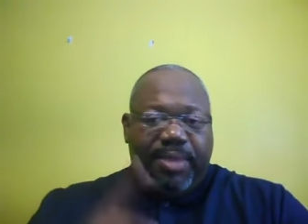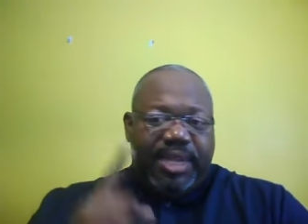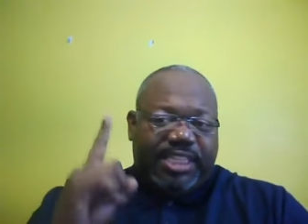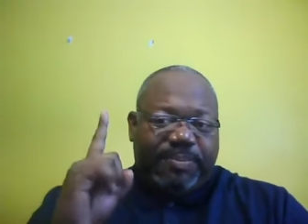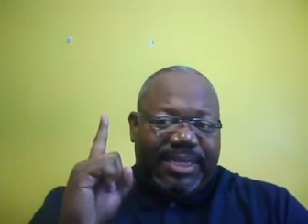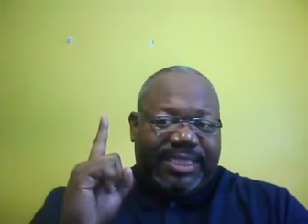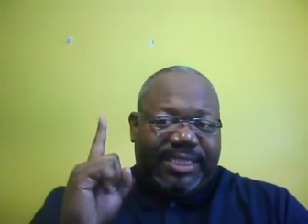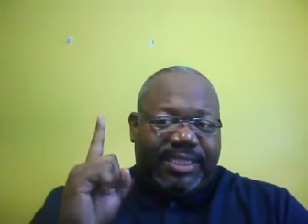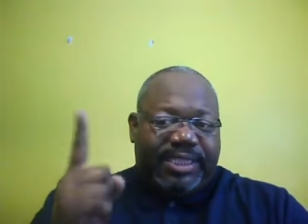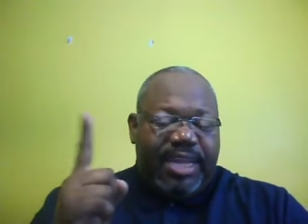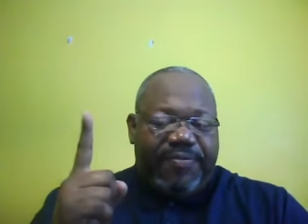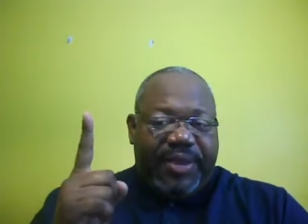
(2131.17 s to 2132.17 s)
but
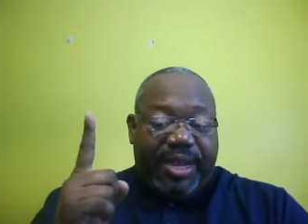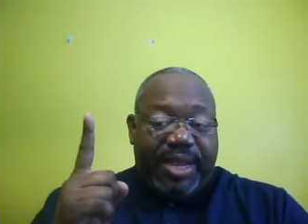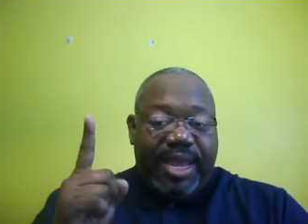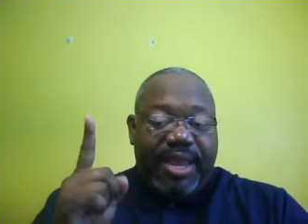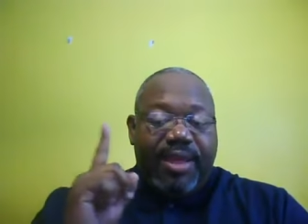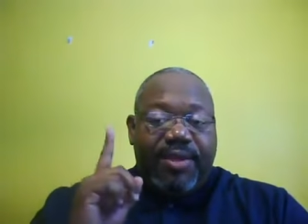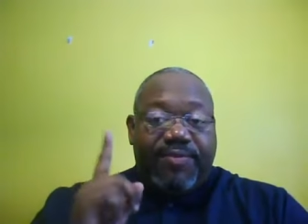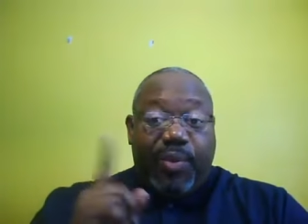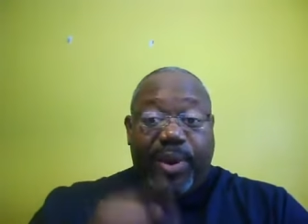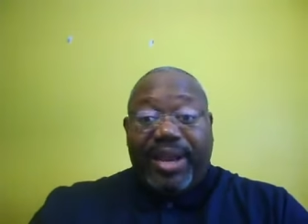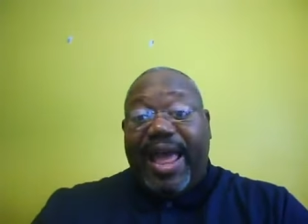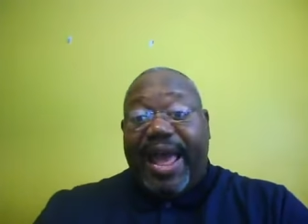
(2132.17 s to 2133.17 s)
specifically
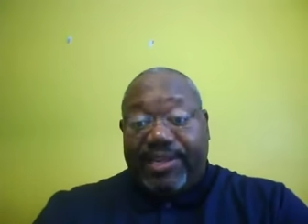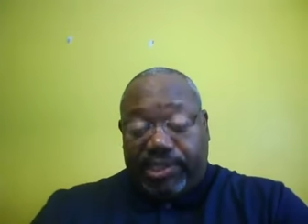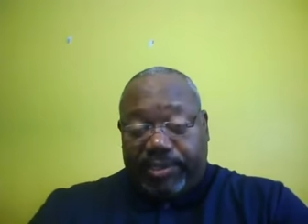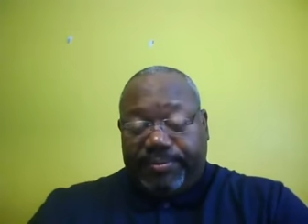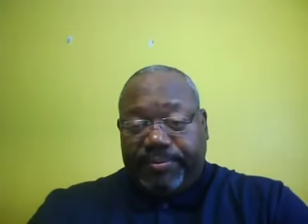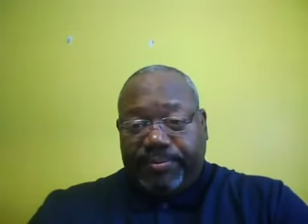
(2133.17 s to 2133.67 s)
for Elijah.